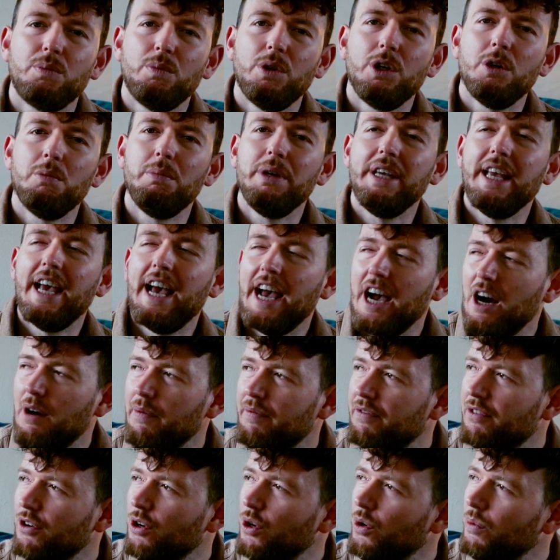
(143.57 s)
will be
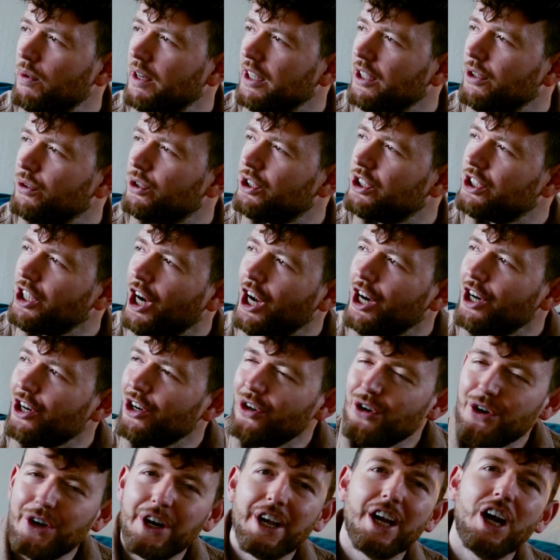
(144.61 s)
helpful when you start
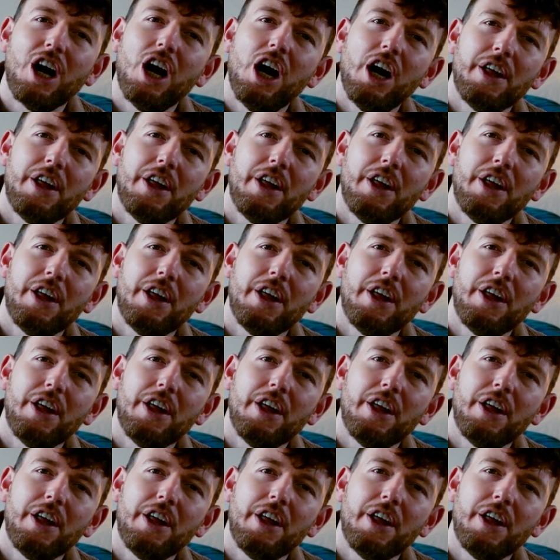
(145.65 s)
learning